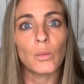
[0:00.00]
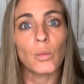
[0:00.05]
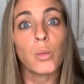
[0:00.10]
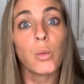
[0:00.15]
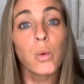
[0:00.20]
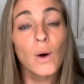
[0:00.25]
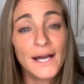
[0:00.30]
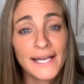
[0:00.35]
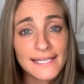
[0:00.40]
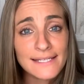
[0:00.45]

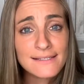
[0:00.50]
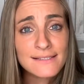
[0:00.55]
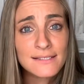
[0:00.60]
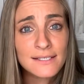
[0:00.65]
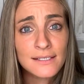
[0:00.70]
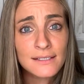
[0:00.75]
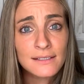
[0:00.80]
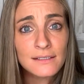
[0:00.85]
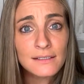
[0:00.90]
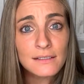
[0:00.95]

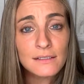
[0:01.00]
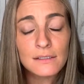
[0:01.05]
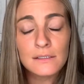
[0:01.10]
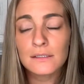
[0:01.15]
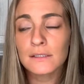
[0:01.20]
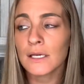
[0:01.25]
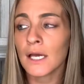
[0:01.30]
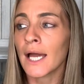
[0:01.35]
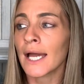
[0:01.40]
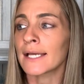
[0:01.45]
What?
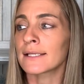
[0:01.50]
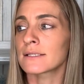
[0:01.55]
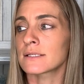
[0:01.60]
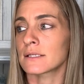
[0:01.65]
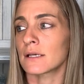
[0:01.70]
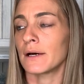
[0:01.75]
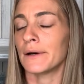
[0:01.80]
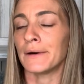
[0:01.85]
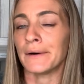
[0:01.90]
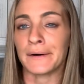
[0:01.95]
That's
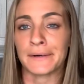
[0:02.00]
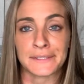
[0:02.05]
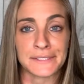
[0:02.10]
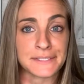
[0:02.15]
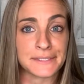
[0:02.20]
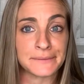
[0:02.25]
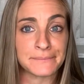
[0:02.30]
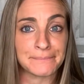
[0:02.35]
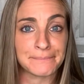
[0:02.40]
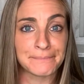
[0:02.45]

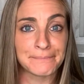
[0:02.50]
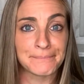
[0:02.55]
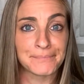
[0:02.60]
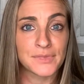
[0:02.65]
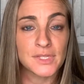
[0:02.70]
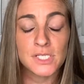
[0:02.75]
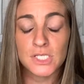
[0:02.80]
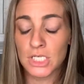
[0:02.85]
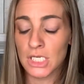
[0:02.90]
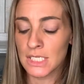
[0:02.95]
awesome.
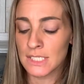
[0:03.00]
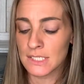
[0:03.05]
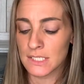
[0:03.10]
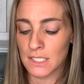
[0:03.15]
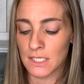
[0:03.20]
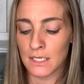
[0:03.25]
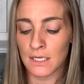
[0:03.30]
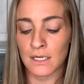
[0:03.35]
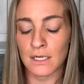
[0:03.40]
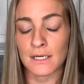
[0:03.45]
Just
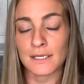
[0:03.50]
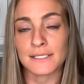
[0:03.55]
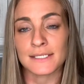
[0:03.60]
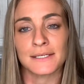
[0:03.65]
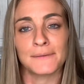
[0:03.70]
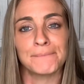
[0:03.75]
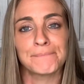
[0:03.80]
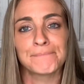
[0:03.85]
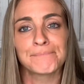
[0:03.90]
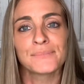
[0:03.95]

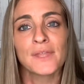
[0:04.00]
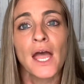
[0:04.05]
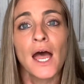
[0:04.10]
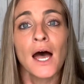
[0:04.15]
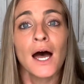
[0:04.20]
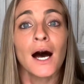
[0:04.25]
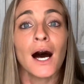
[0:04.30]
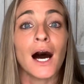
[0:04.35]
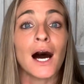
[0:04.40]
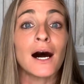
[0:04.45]
awesome.
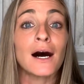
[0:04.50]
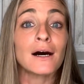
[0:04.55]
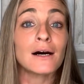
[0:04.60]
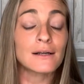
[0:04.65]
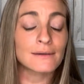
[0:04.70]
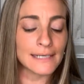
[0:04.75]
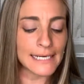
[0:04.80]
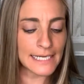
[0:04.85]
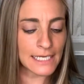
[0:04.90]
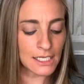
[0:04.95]

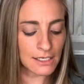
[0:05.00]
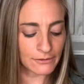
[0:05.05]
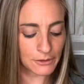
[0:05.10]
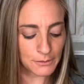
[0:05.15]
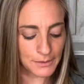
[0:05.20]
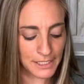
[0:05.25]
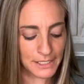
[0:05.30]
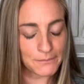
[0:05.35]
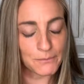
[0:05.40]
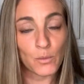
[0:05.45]
Alrighty,
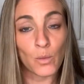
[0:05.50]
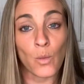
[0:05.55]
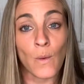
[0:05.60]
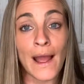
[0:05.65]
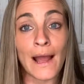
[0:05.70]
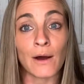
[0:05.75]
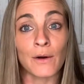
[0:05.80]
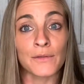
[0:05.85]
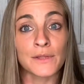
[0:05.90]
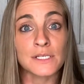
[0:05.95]
everybody.
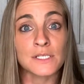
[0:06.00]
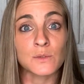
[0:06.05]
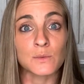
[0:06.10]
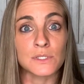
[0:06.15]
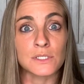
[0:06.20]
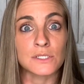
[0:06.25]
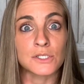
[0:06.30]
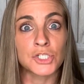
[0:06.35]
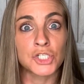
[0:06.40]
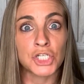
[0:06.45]
Wow, this
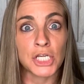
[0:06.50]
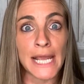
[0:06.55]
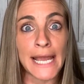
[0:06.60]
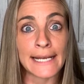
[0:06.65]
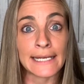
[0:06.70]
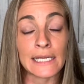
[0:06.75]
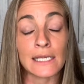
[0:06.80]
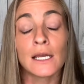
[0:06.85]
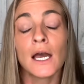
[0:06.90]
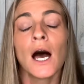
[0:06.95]
was
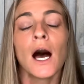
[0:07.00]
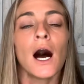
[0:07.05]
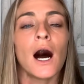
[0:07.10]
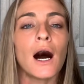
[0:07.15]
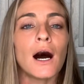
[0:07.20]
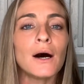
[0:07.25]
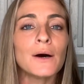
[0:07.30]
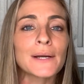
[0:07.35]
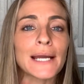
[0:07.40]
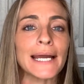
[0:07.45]
chatty.
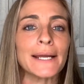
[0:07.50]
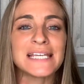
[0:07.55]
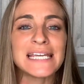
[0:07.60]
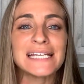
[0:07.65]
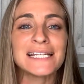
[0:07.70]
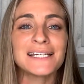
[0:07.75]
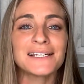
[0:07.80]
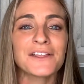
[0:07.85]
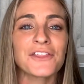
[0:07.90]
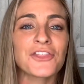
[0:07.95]
Okay,
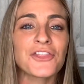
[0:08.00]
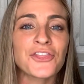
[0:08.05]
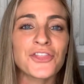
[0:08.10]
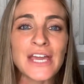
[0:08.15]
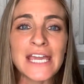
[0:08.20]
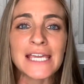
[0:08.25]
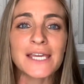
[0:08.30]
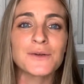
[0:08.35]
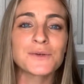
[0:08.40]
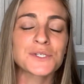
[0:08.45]
Dina,
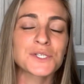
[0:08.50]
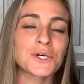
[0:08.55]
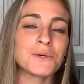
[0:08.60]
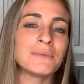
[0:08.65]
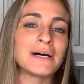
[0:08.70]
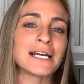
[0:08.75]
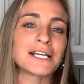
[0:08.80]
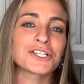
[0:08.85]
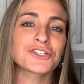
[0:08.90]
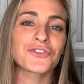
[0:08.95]
thank you so
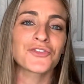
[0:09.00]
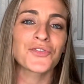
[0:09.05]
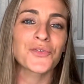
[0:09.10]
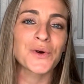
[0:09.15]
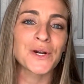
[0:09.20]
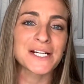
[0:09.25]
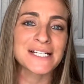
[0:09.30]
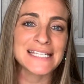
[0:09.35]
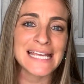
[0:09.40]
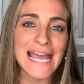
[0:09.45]
much
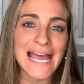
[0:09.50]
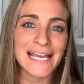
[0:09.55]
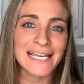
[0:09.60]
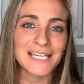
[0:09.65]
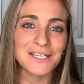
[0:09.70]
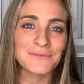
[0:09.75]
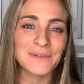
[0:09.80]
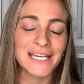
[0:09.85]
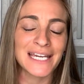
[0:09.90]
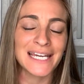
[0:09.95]
for
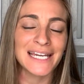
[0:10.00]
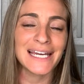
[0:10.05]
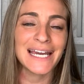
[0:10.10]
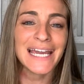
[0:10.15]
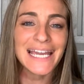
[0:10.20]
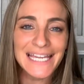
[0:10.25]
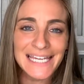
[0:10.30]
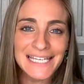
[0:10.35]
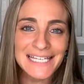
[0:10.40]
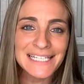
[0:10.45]
tagging me
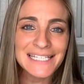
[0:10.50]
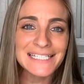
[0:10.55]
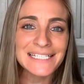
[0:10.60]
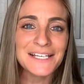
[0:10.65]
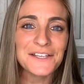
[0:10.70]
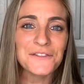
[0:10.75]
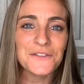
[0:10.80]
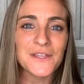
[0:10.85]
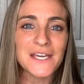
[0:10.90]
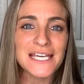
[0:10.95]

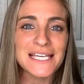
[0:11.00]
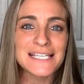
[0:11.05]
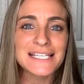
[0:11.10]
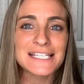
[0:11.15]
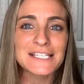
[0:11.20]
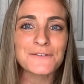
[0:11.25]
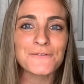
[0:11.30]
in this